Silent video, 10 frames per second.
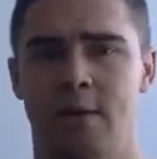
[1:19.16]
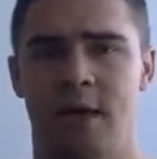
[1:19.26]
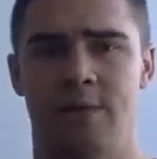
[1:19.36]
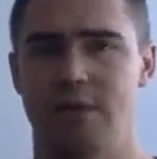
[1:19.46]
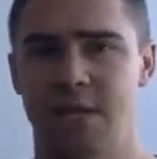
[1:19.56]

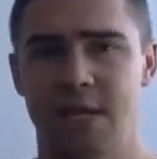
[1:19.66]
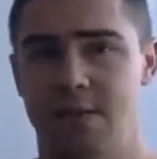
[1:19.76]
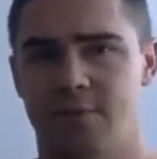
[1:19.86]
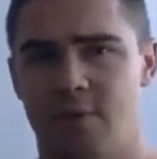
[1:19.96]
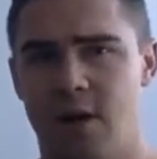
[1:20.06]
Have you seen
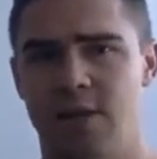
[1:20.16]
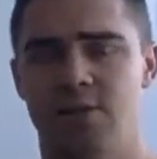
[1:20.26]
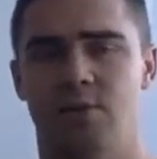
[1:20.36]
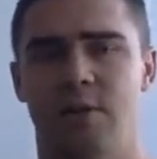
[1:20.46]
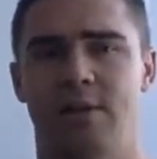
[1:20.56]
your
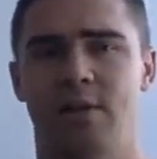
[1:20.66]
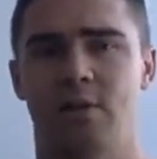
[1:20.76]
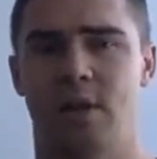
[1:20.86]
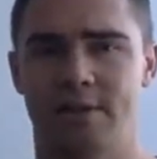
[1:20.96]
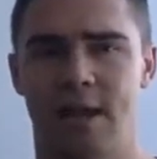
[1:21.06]
friends or anything
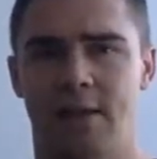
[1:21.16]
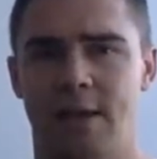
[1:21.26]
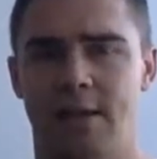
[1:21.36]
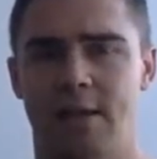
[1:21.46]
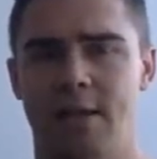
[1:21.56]
like that
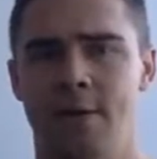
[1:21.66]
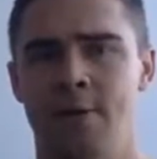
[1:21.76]
lately?